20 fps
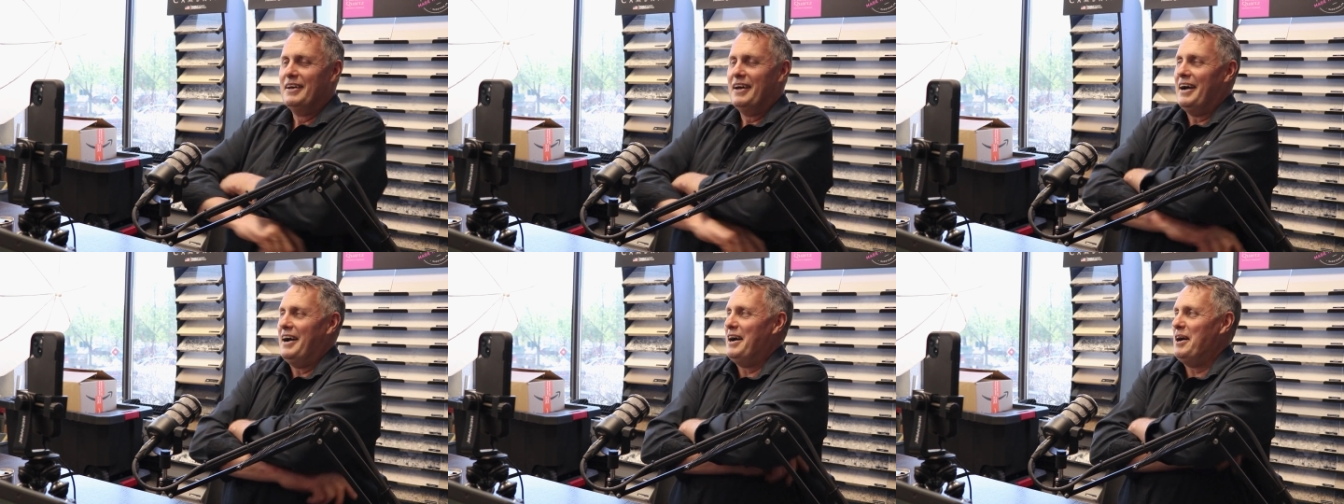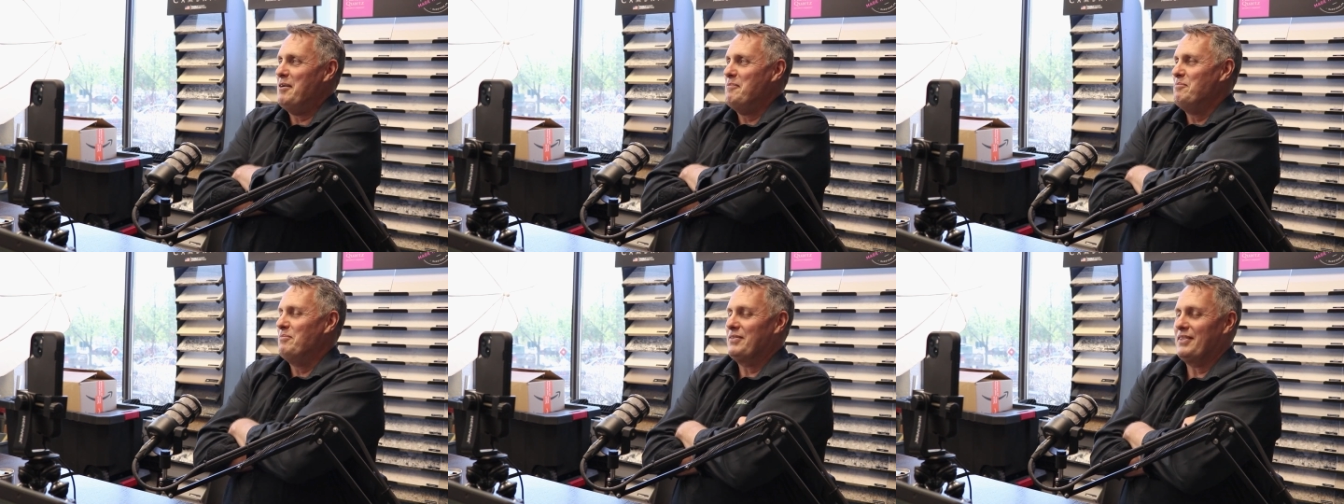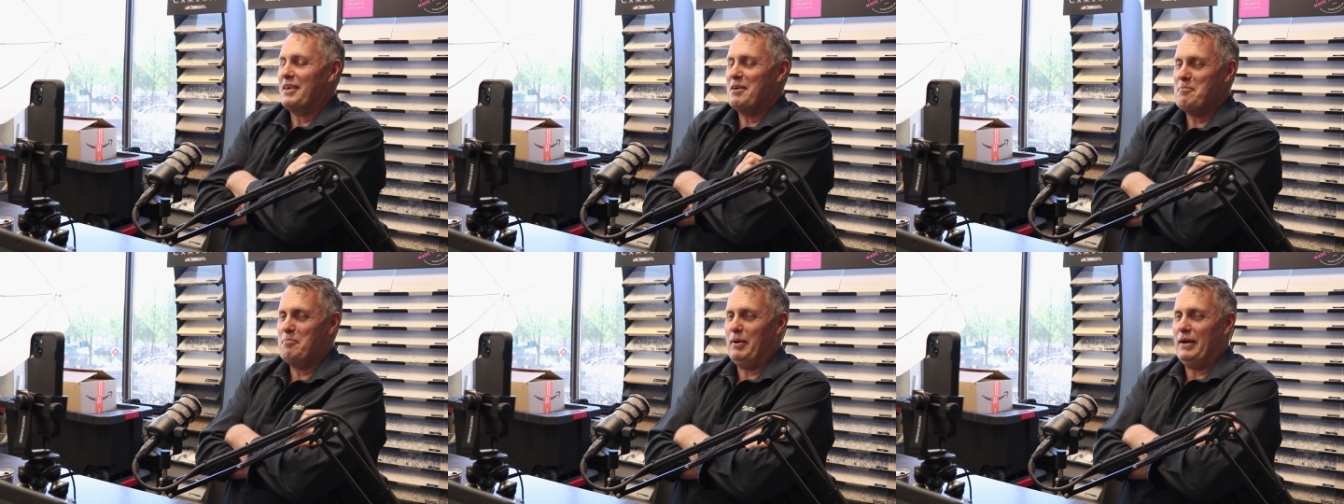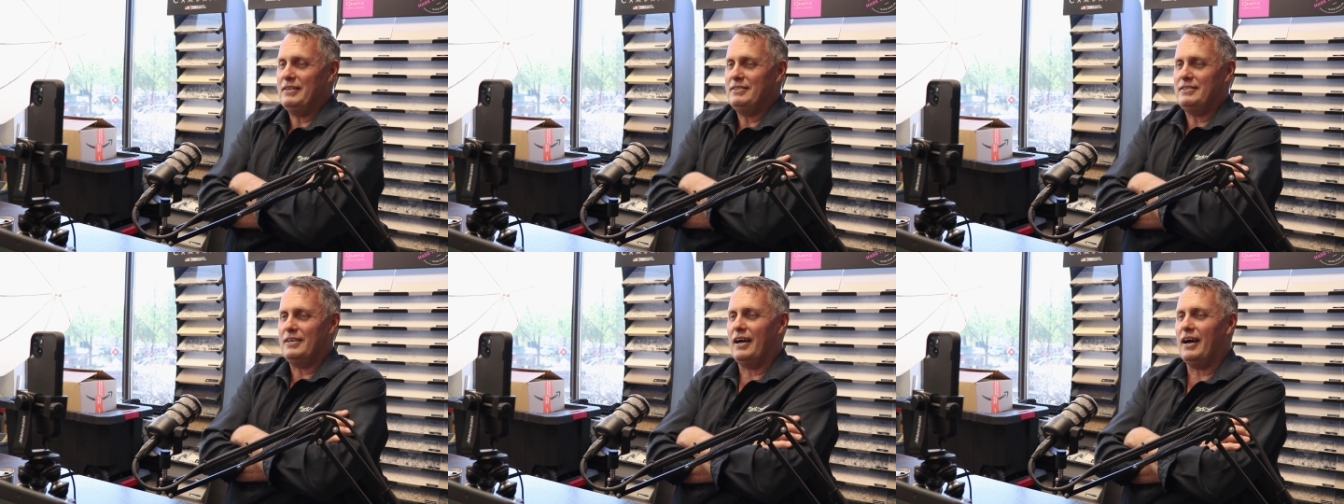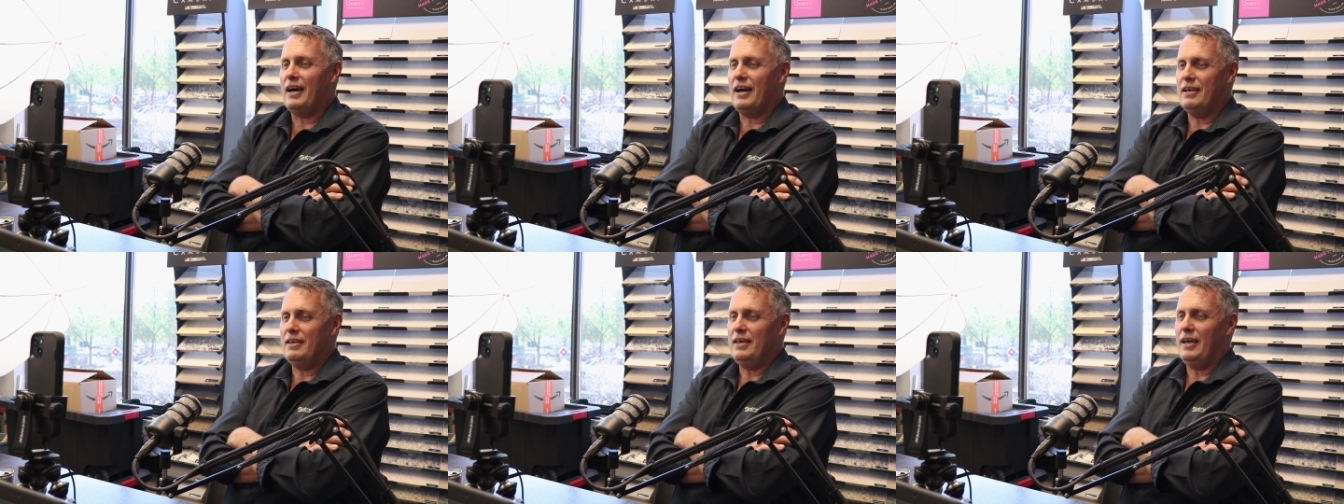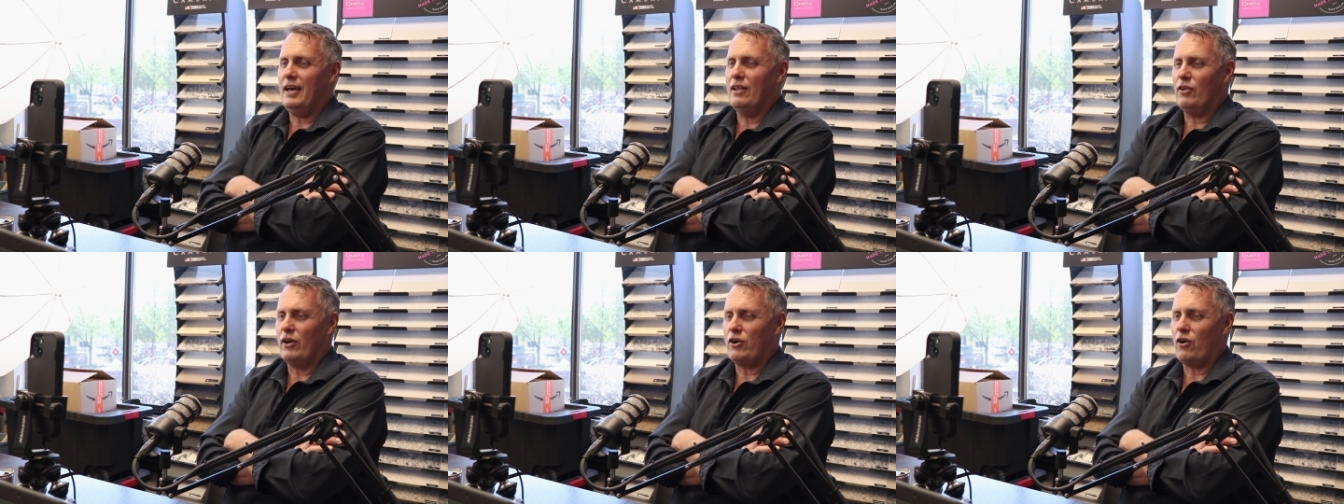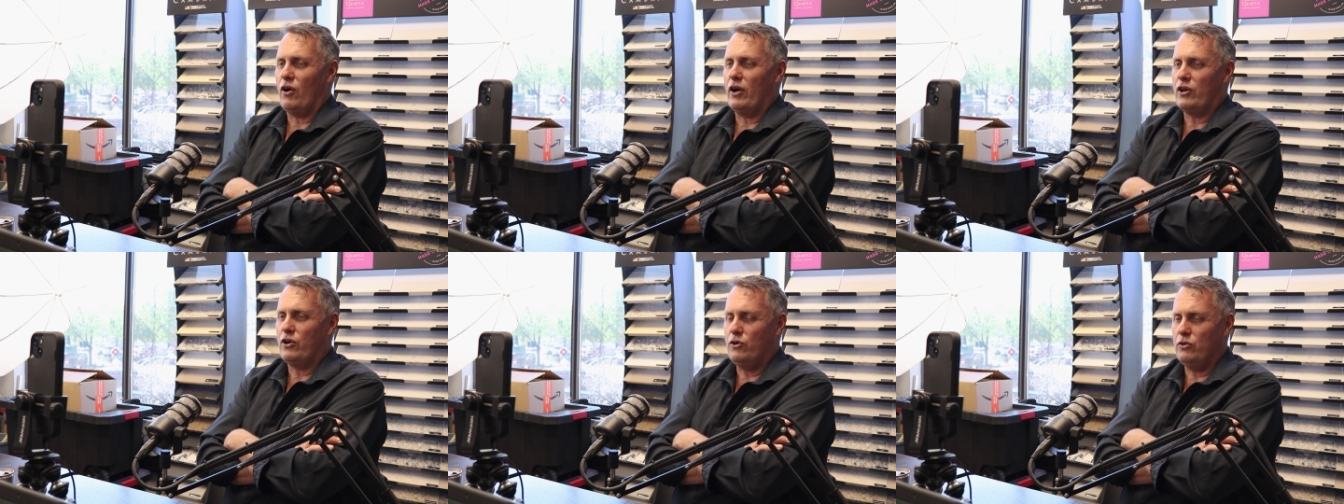Um, but uh, yeah, like
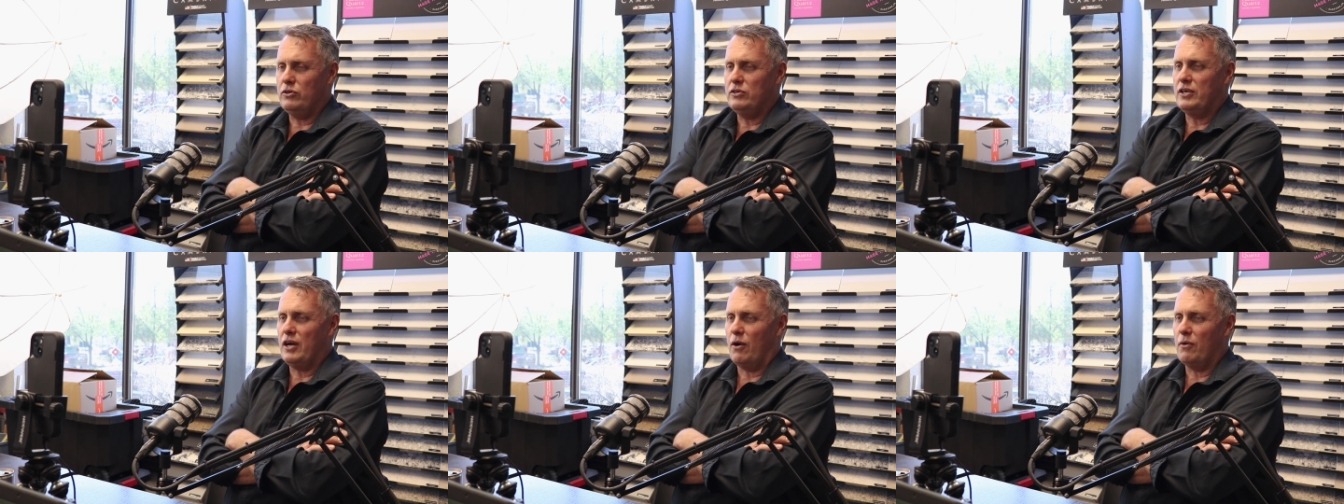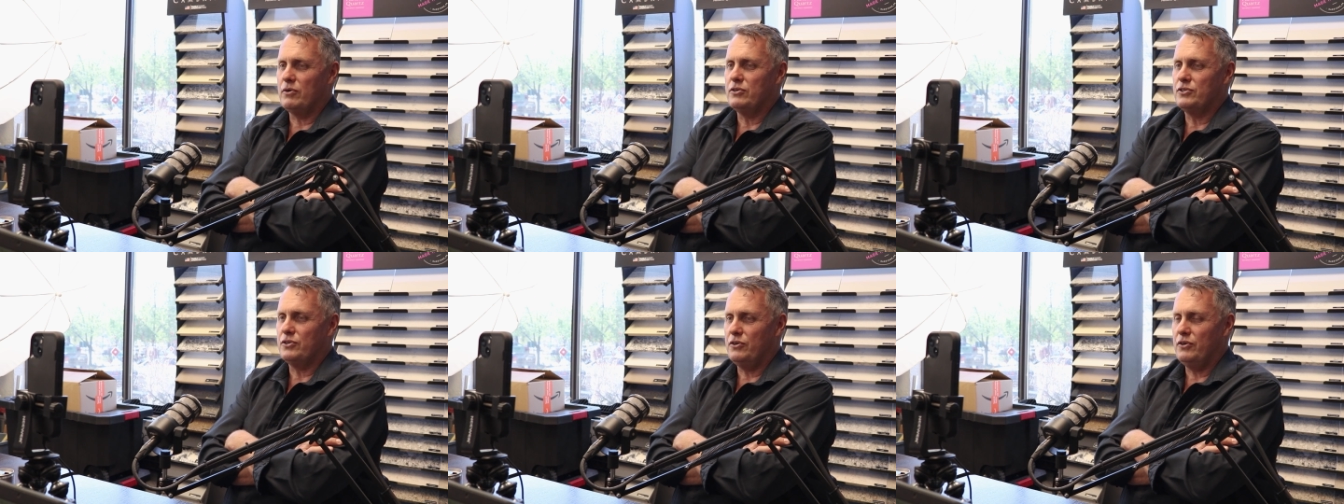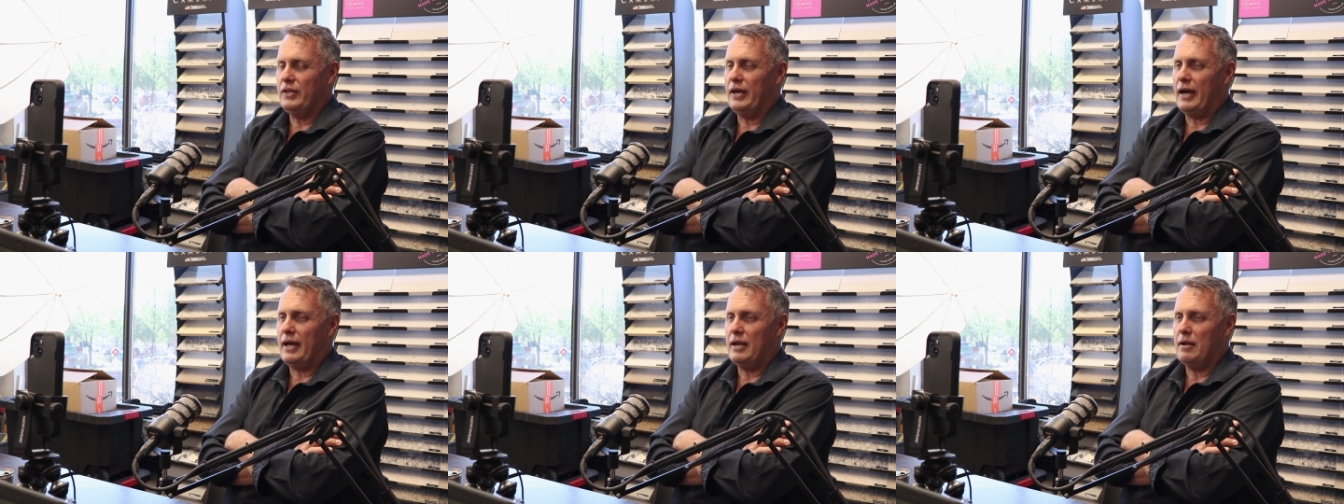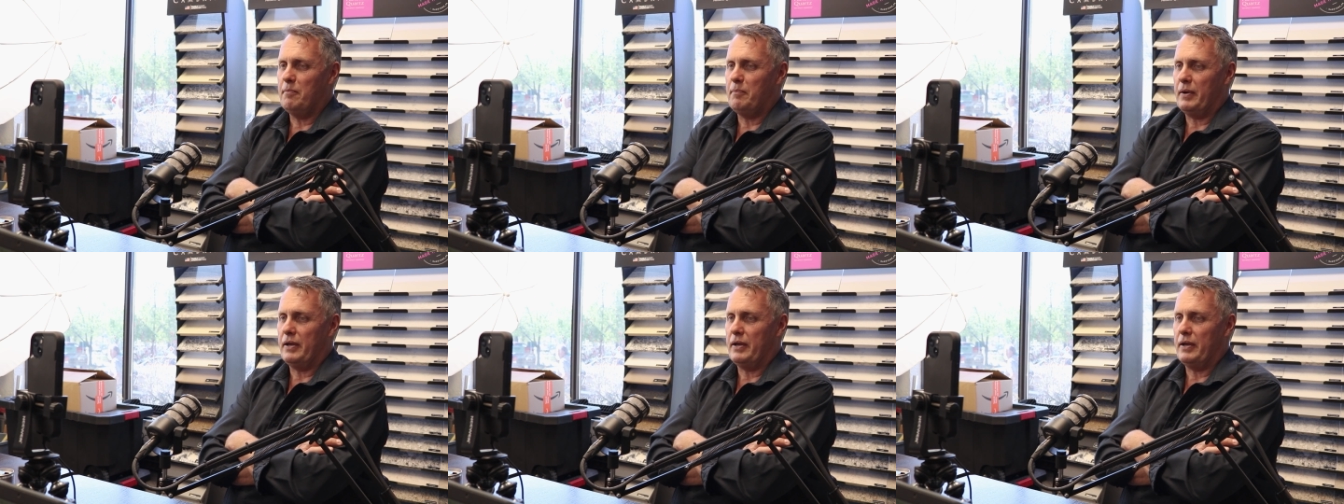I could go and do that,